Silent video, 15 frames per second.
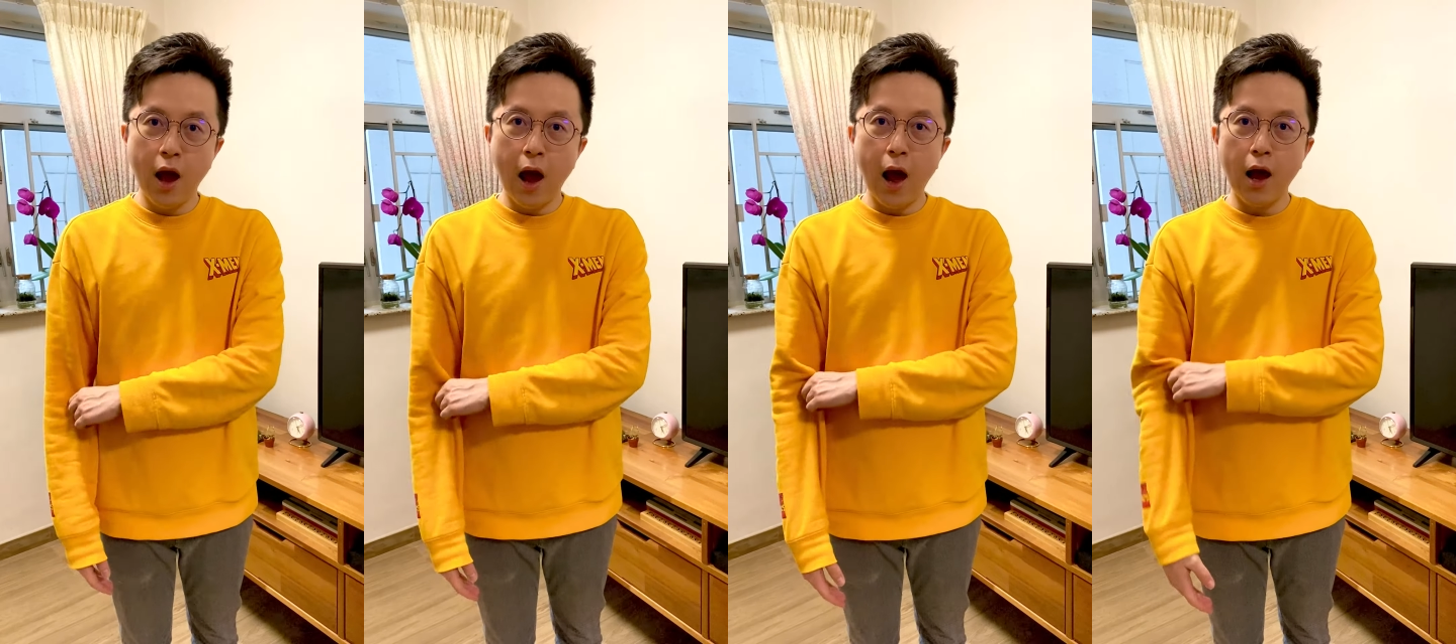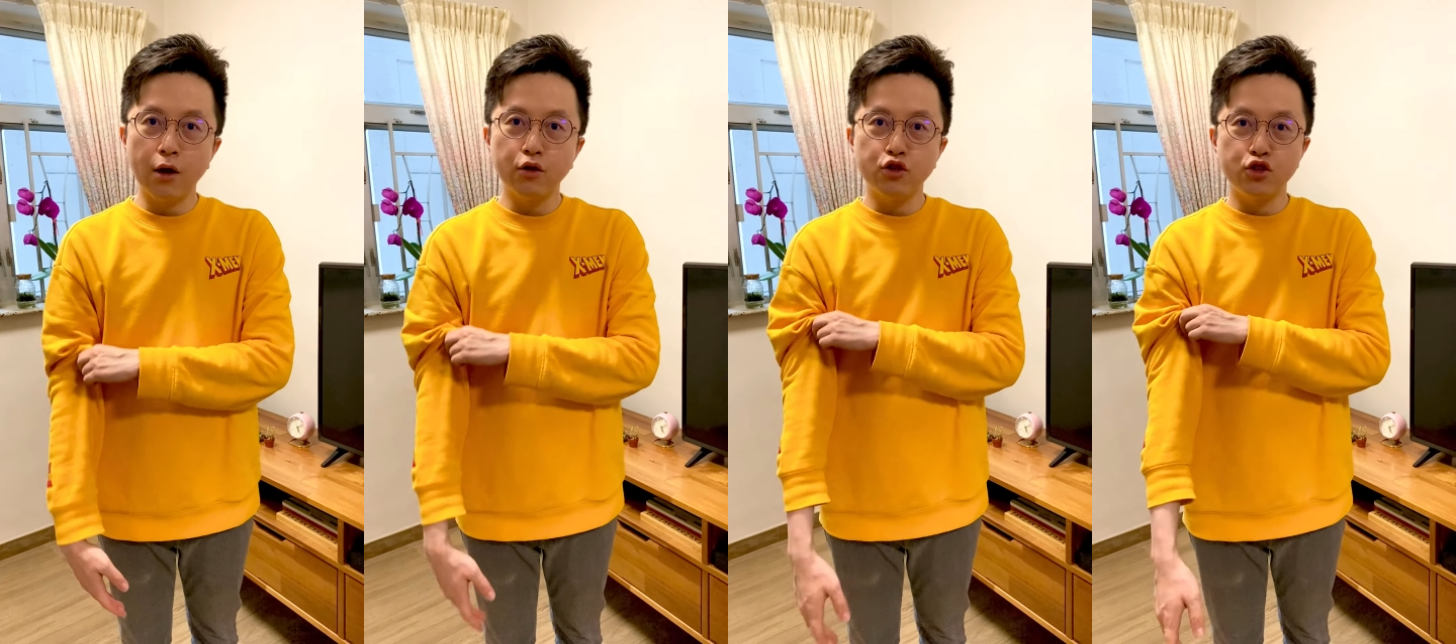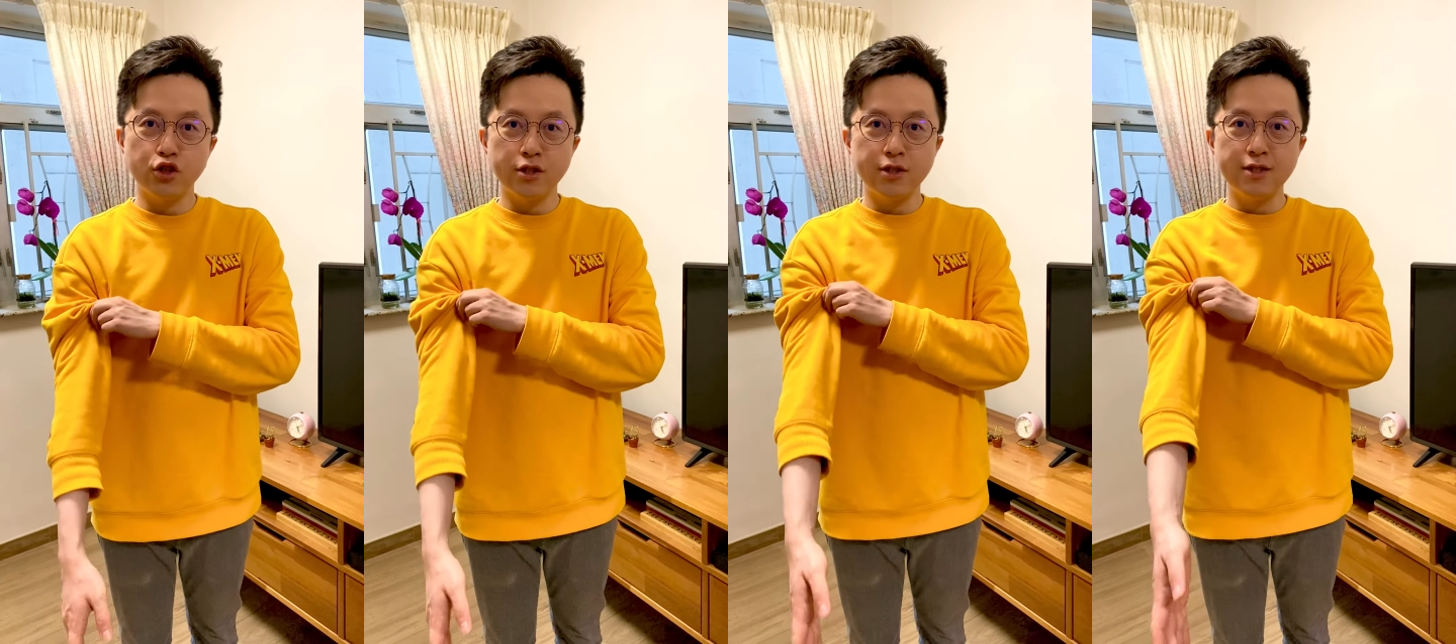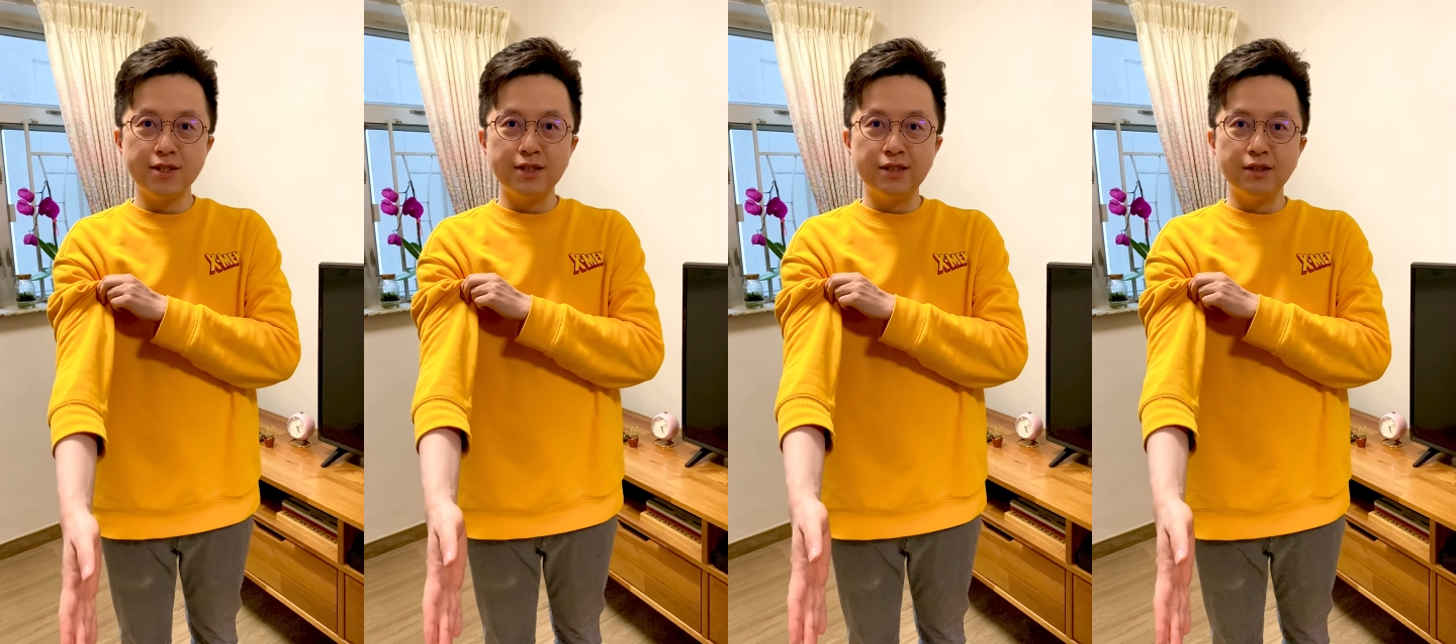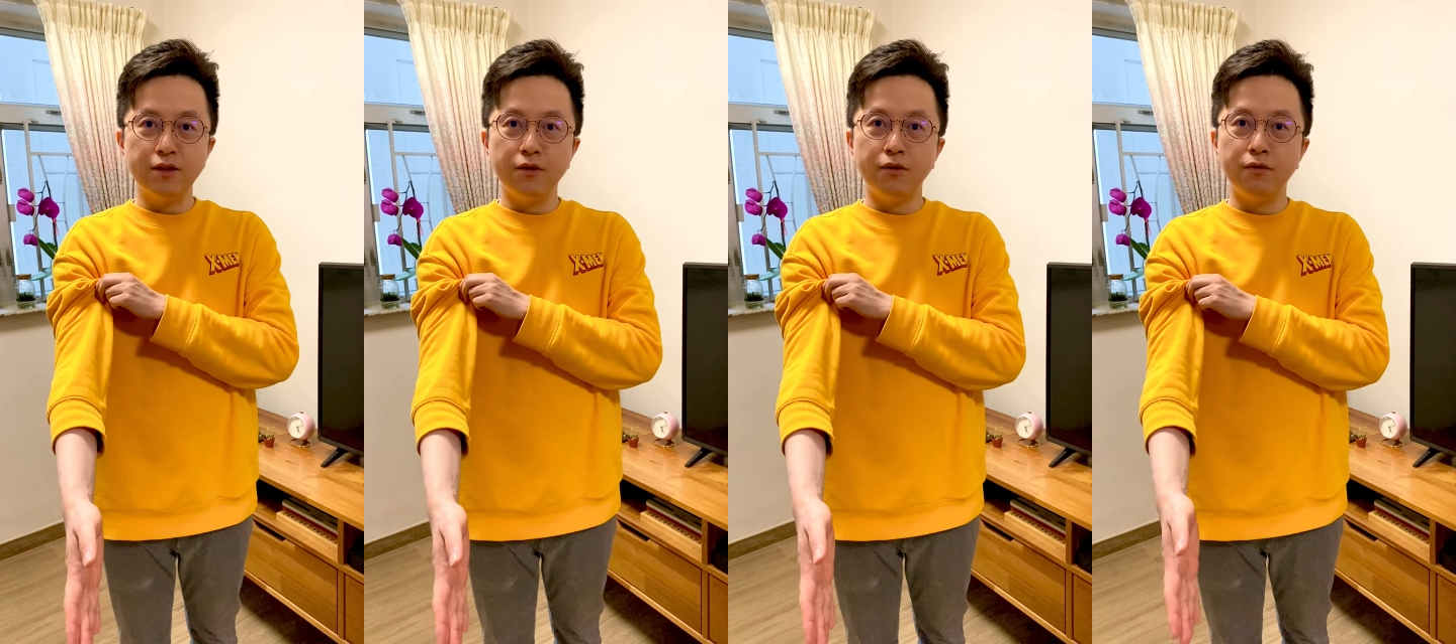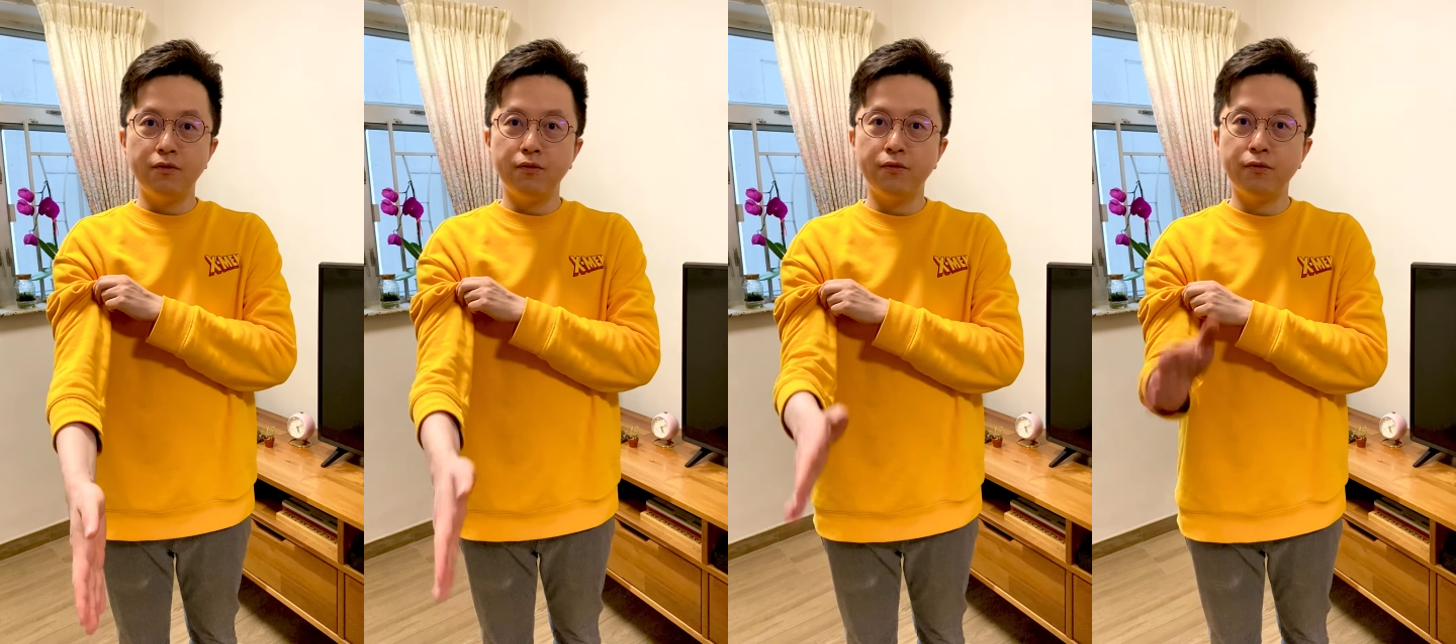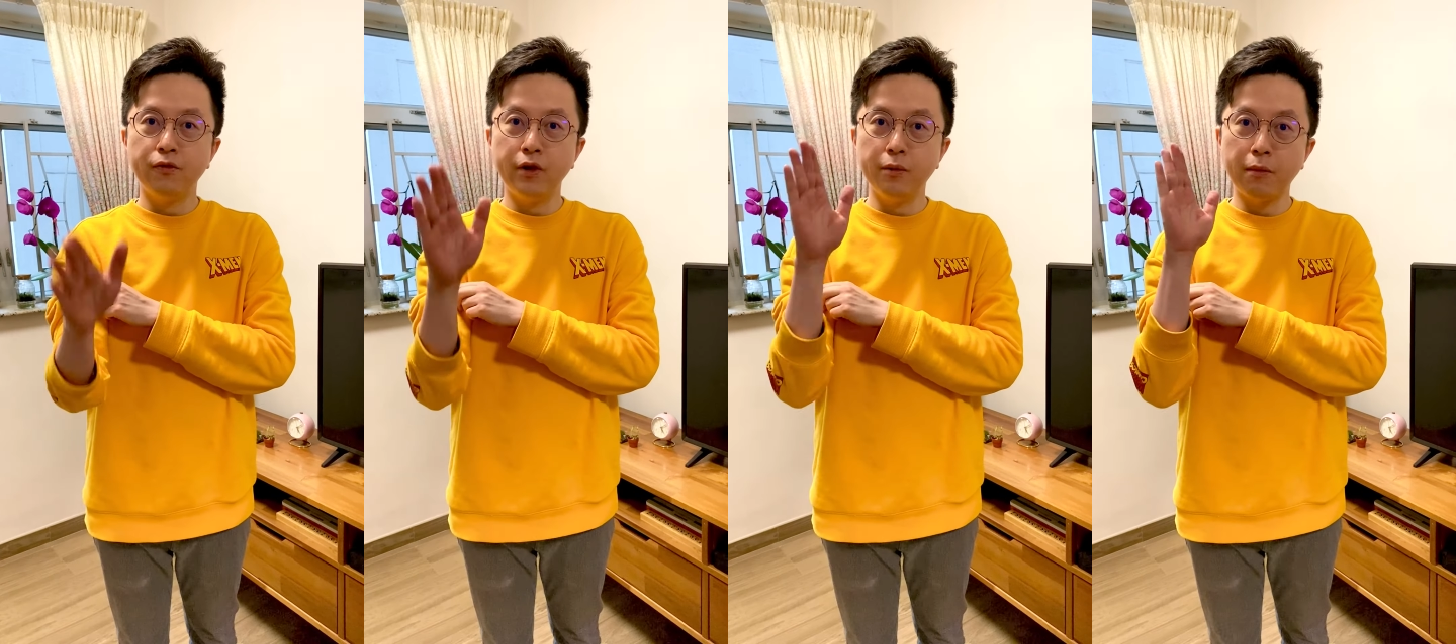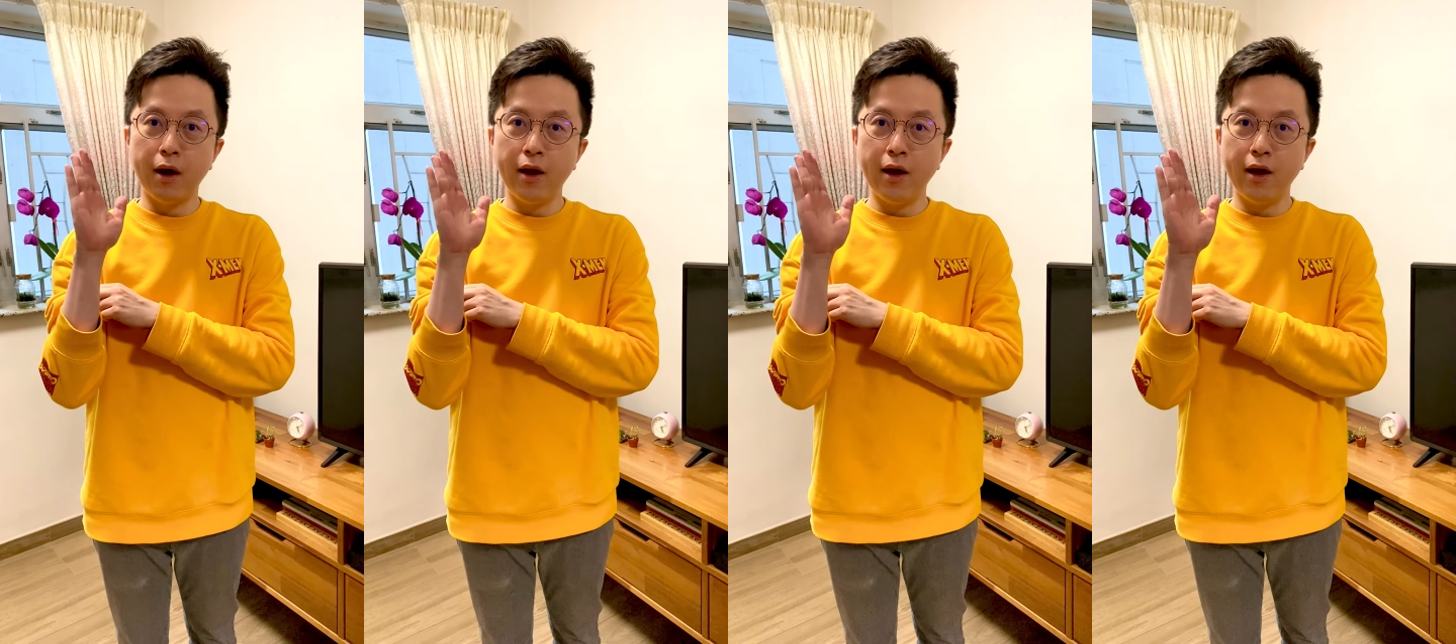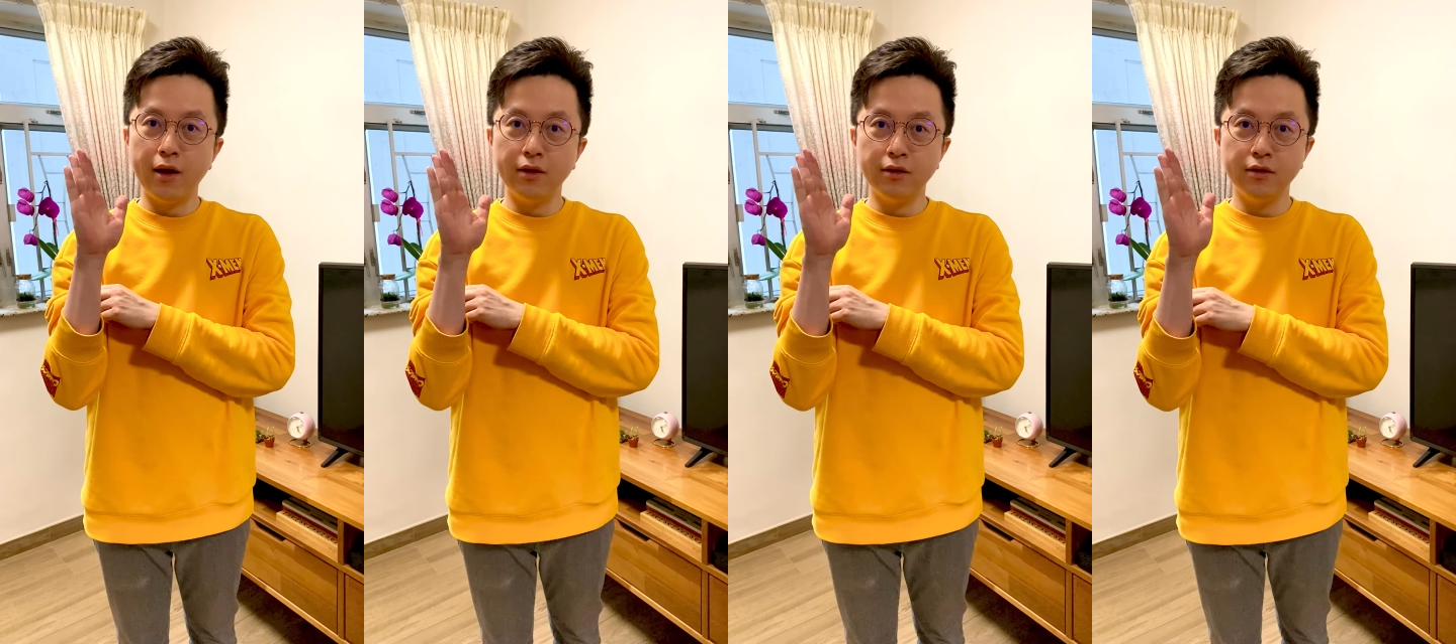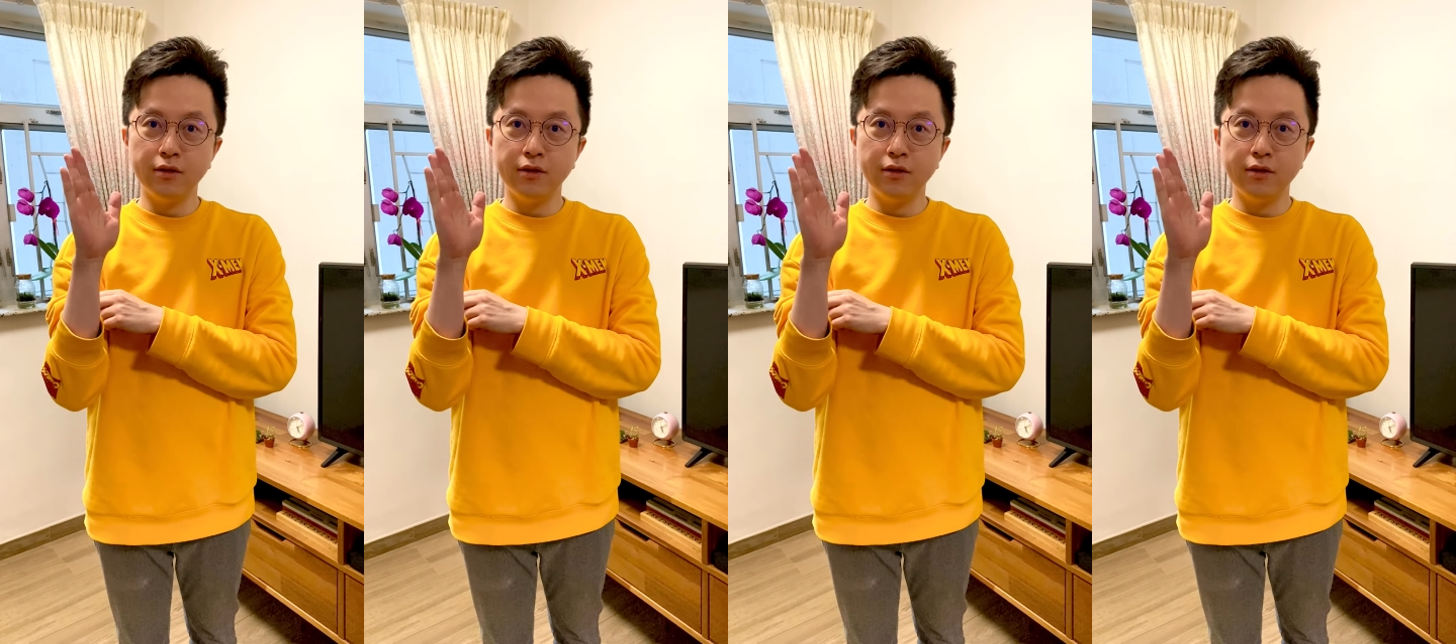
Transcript: I could just free my hand.